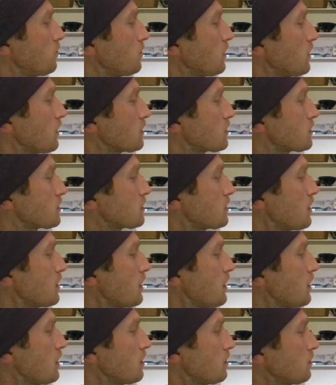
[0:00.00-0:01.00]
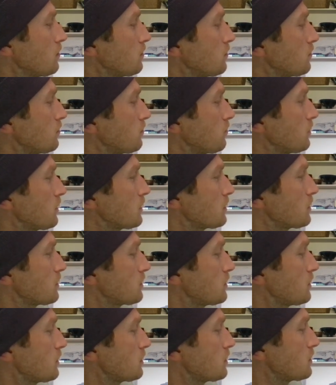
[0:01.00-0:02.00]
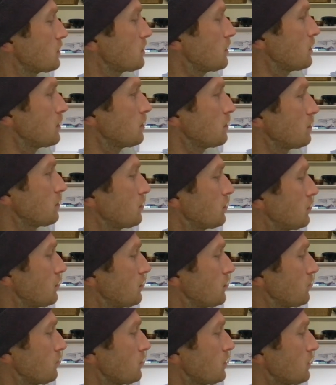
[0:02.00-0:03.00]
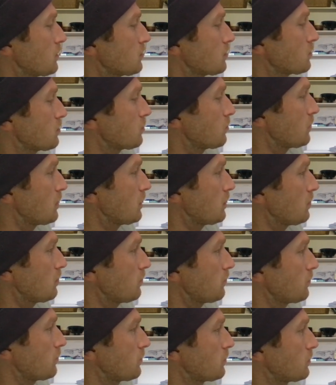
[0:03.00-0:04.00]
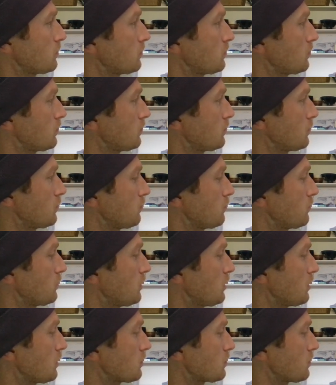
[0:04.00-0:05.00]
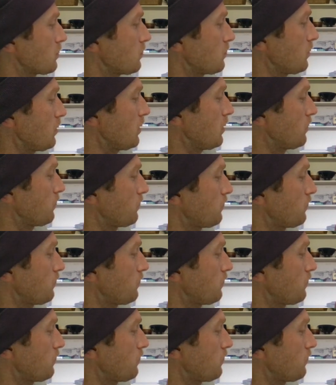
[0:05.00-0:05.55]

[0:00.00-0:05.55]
plus 10 plus 16 plus 12 plus 3.